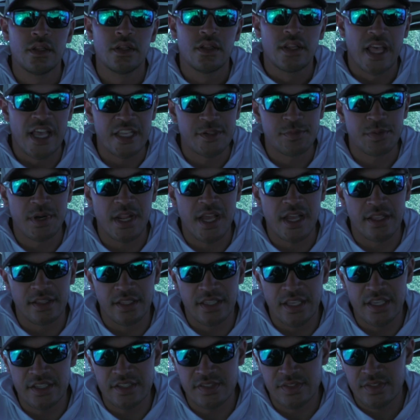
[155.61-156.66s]
Last but not
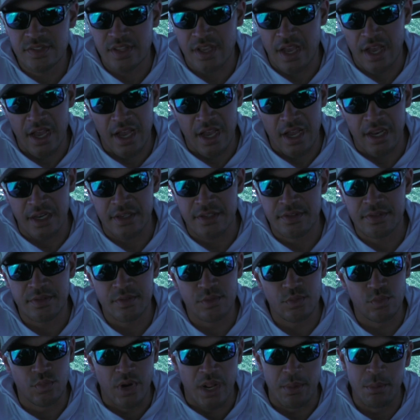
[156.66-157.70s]
least,
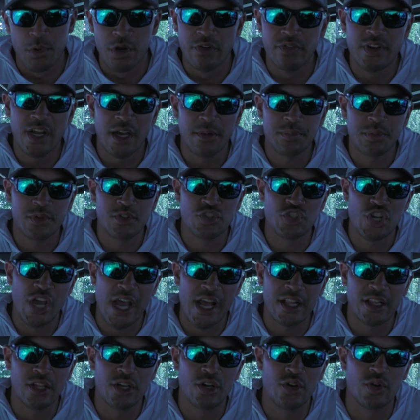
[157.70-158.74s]
when I moved up
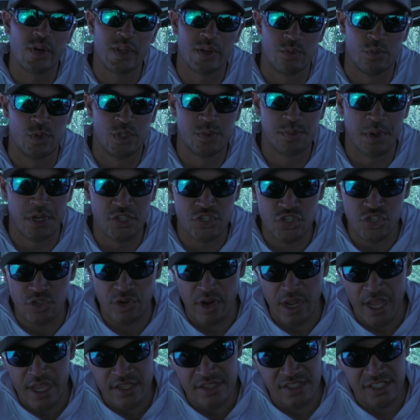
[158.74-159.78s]
shallow and was punching
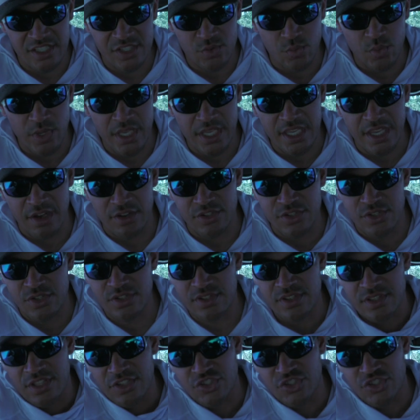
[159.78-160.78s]
grass this week, I was using the